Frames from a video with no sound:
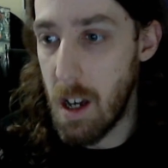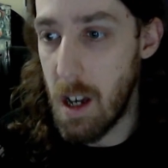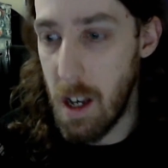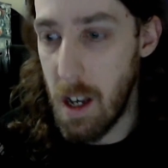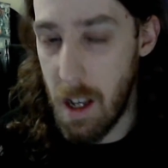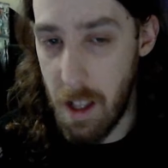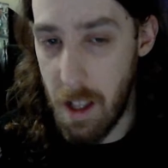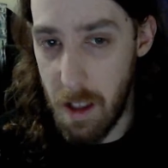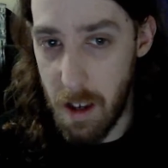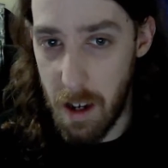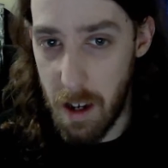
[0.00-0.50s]

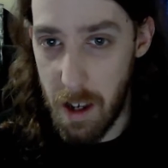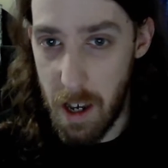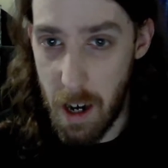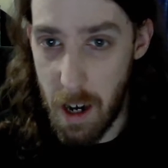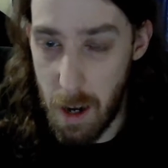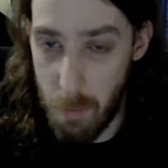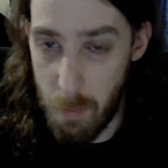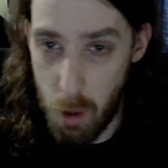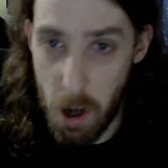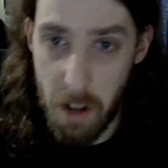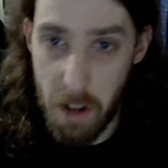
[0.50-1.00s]
And yeah,
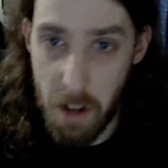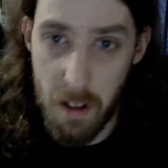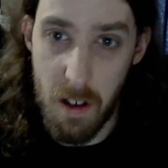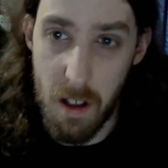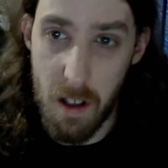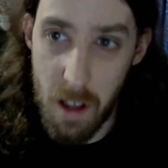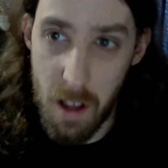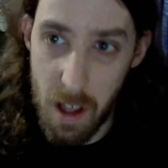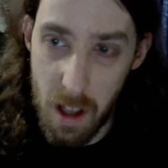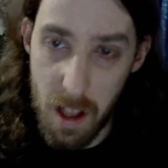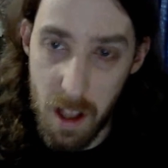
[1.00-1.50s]
I
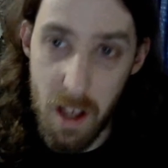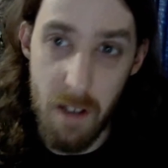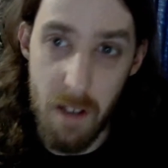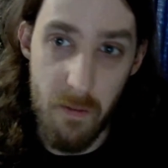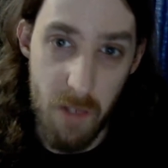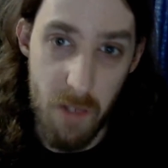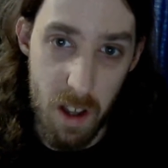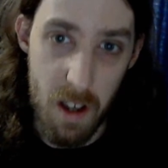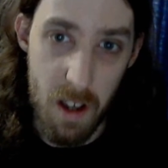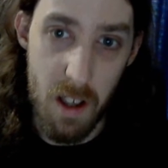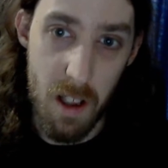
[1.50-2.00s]
practically
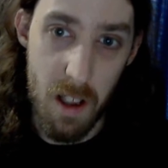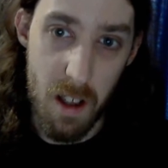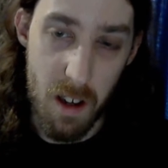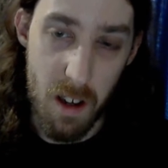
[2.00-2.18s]
lived in